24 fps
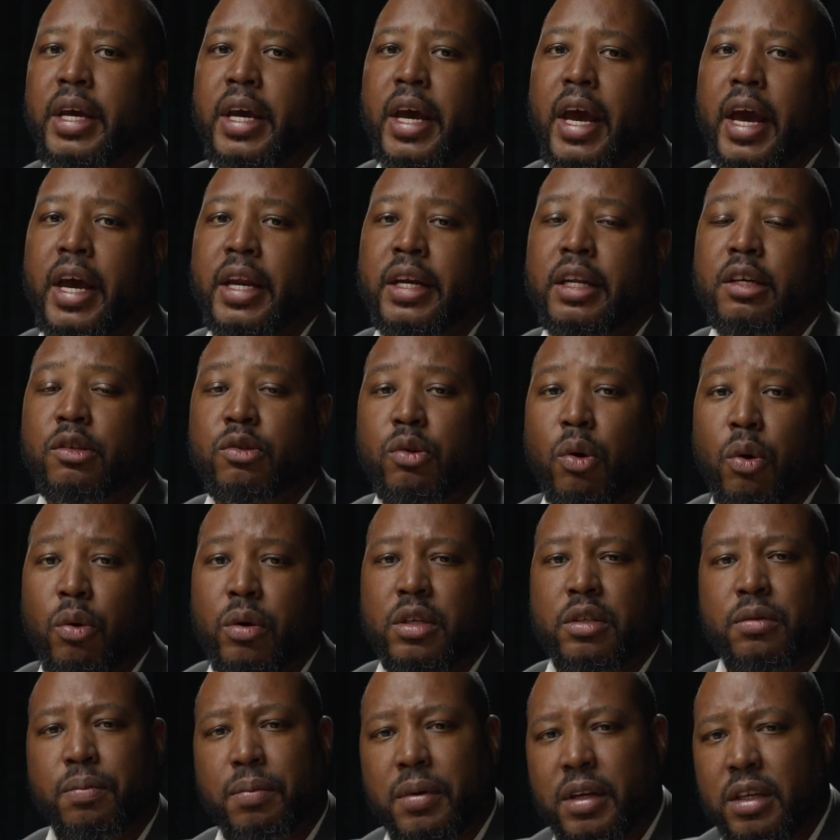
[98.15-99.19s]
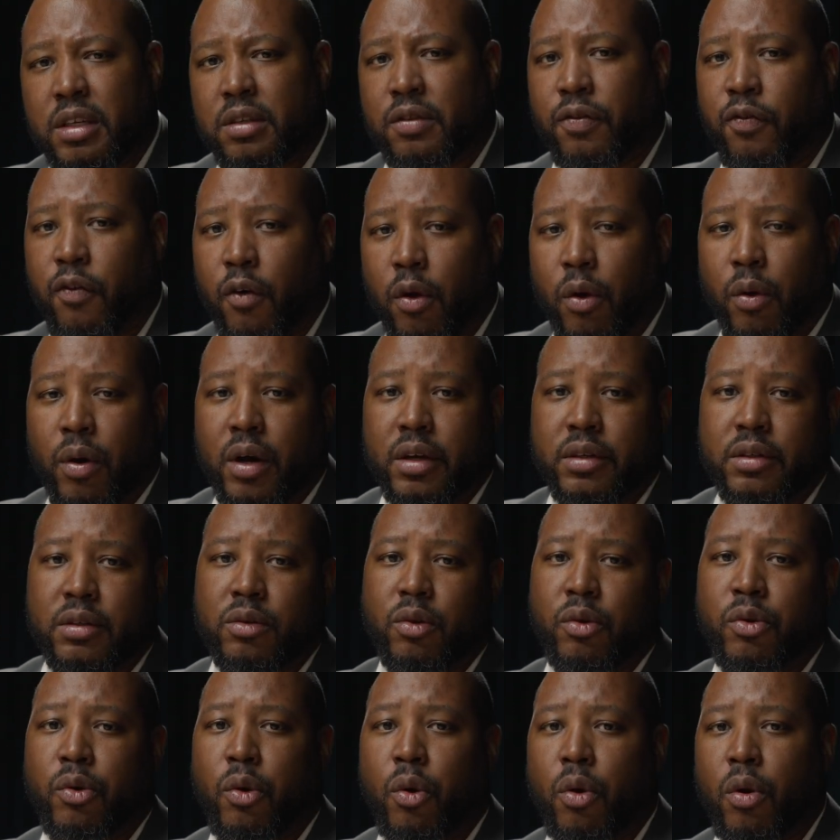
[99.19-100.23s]
And as always, please follow us
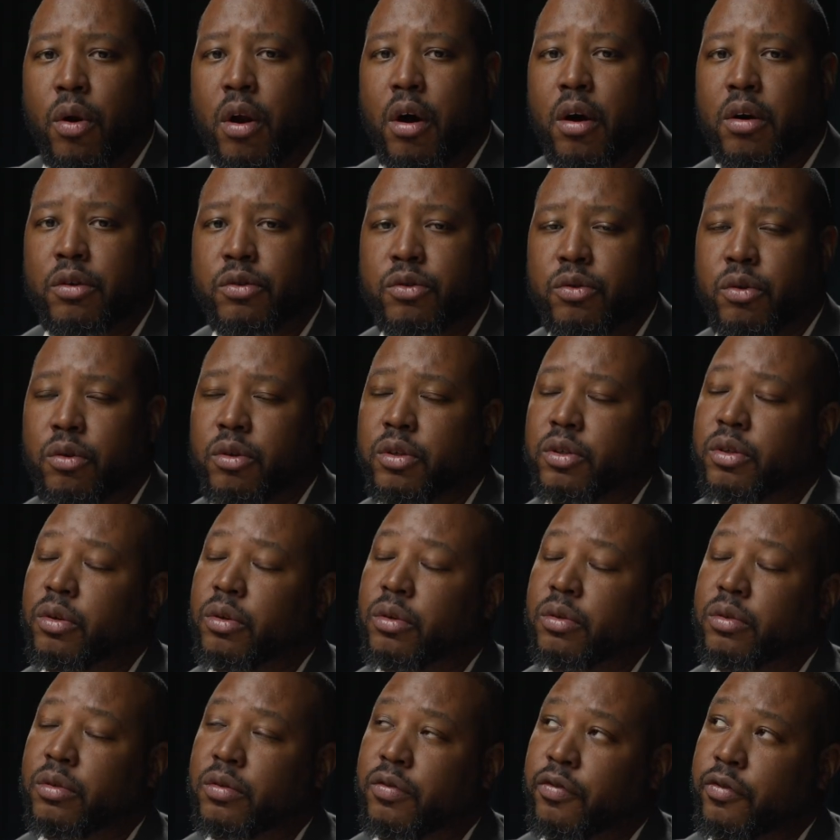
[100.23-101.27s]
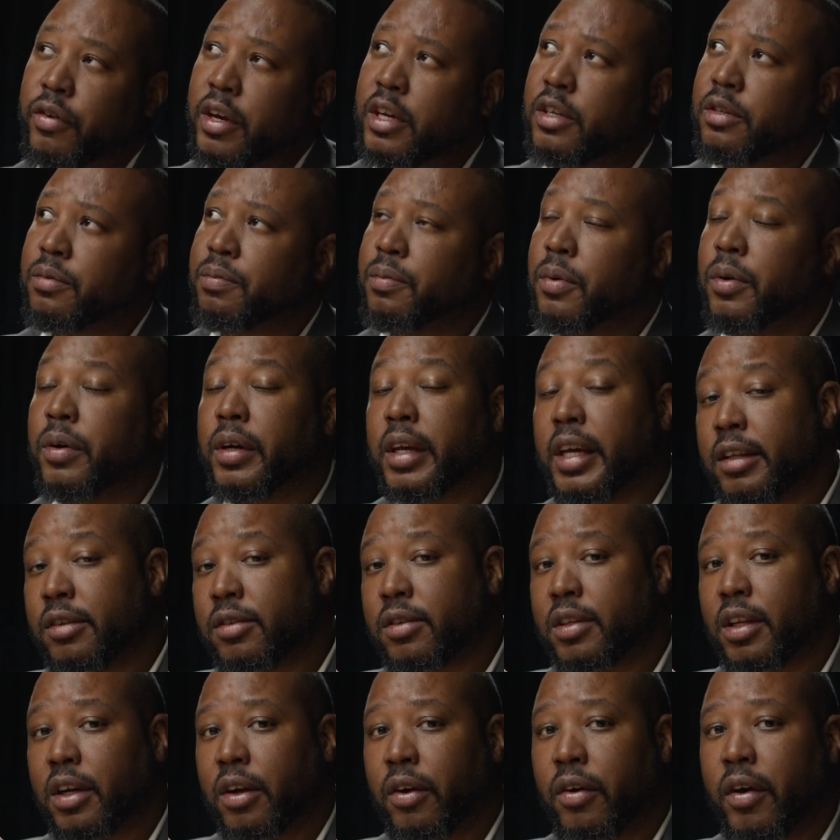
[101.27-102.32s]
on all our socials, Facebook,
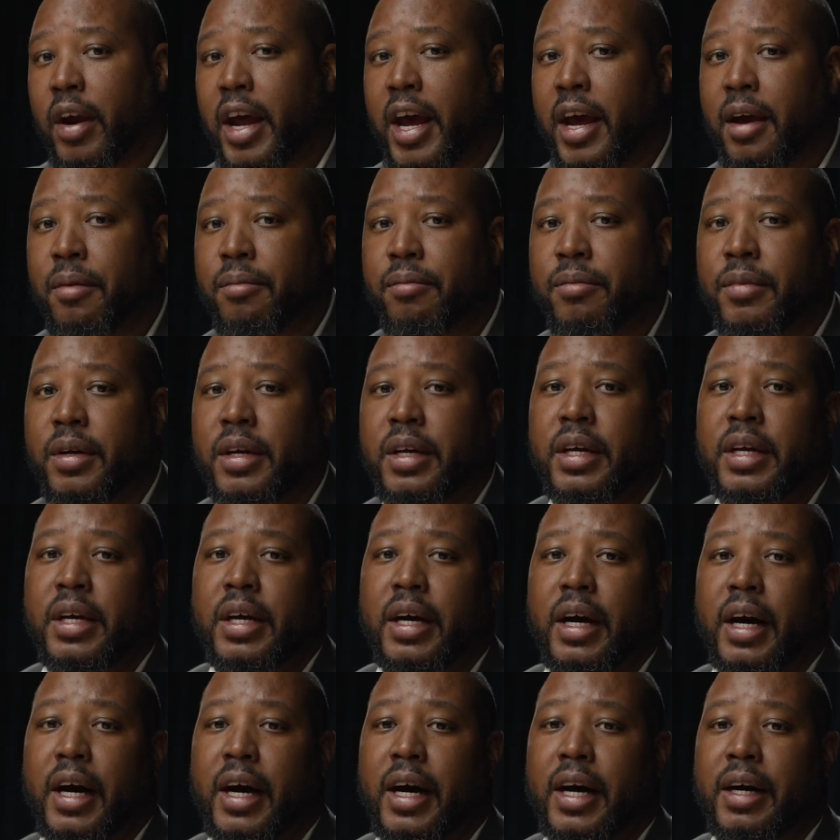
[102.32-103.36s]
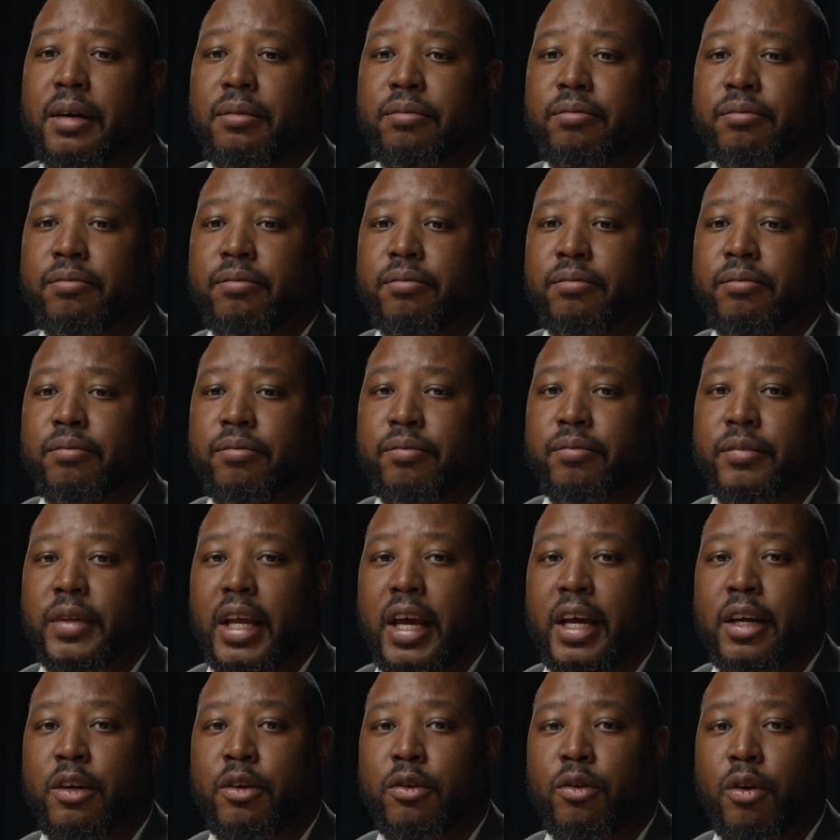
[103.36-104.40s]
Instagram,
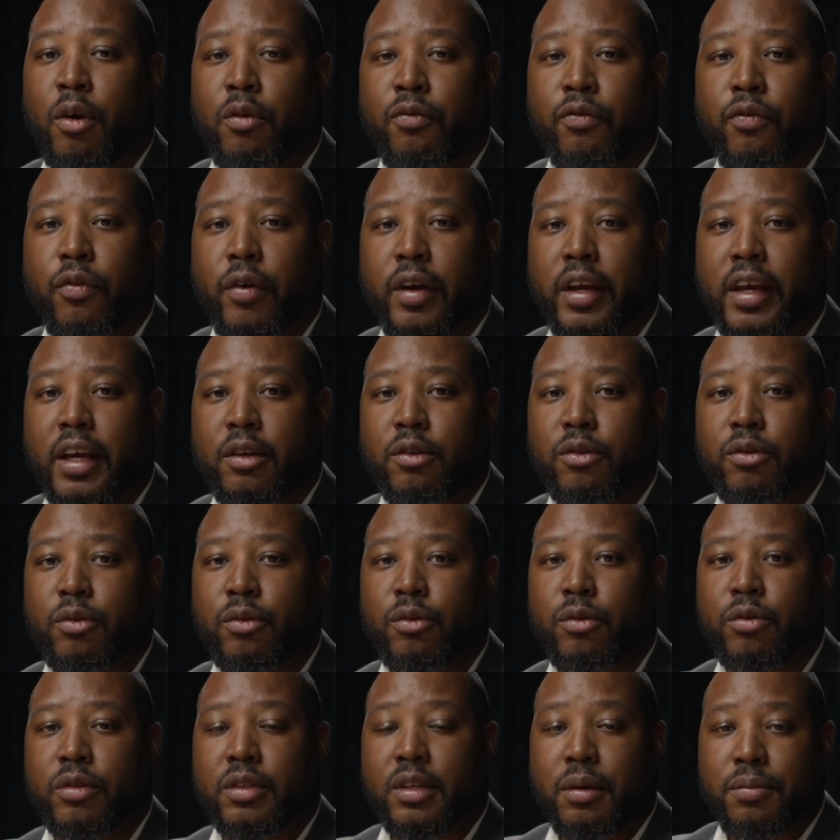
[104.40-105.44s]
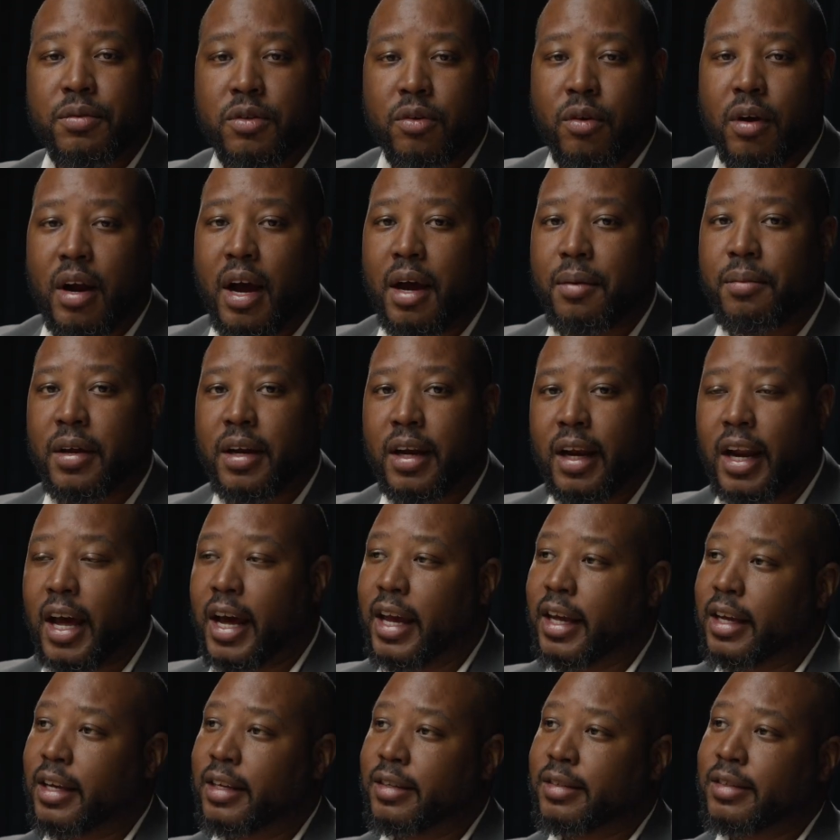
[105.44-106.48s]
and don't forget to subscribe and
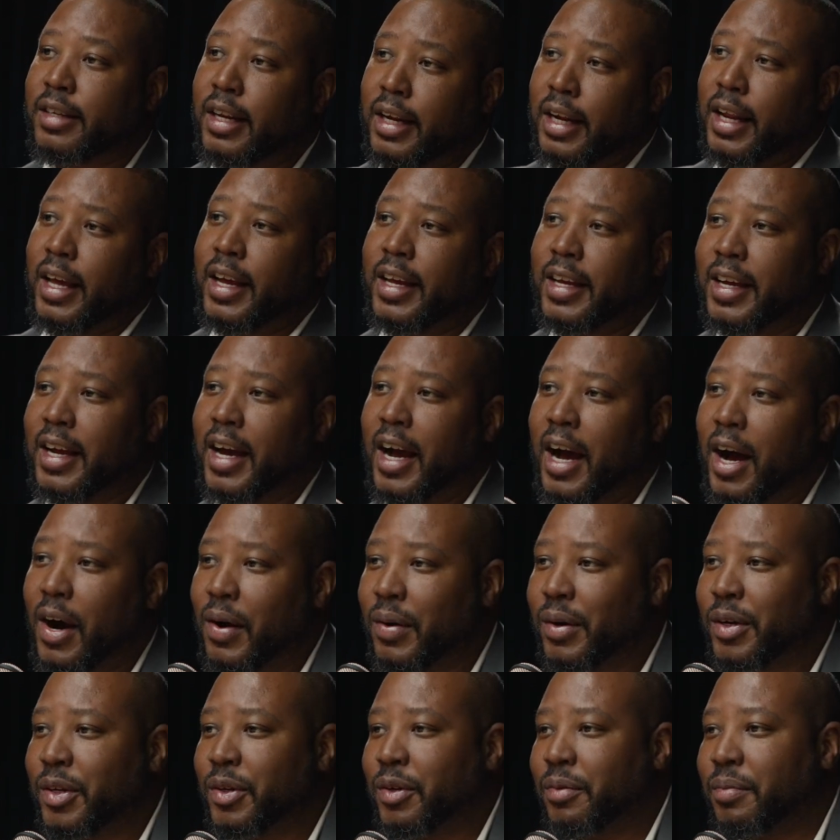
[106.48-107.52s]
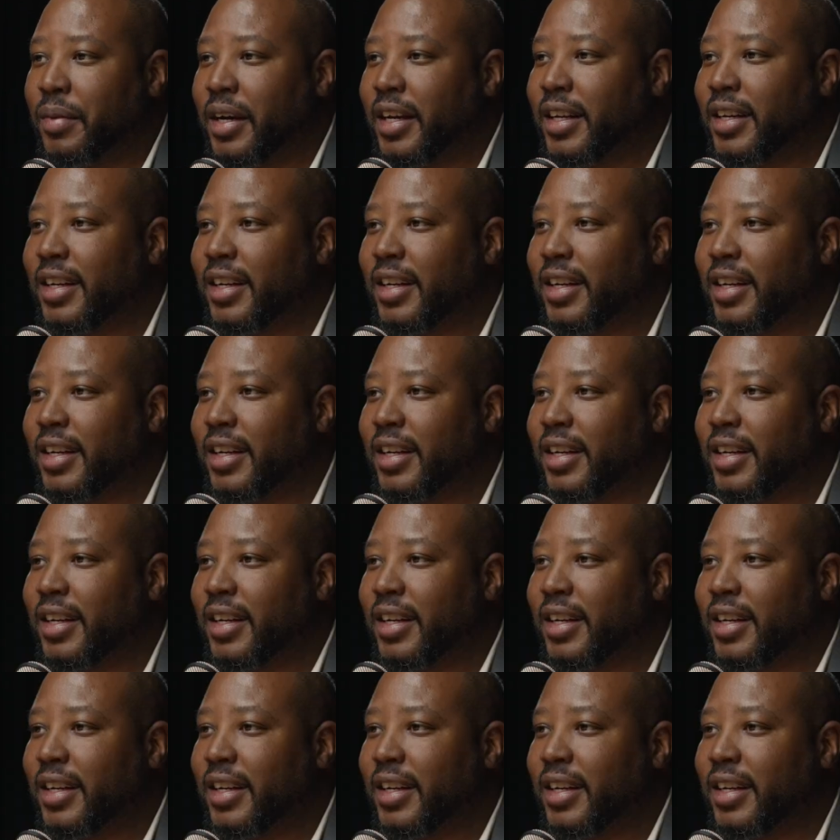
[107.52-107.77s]
like. Sihle, how are you, mate?